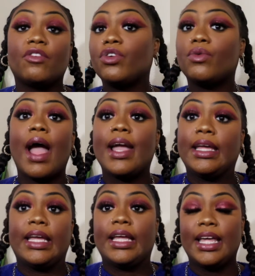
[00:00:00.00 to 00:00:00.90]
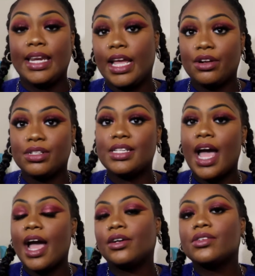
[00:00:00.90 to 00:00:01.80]
variety in
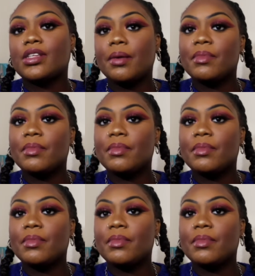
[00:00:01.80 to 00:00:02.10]
hairstyles.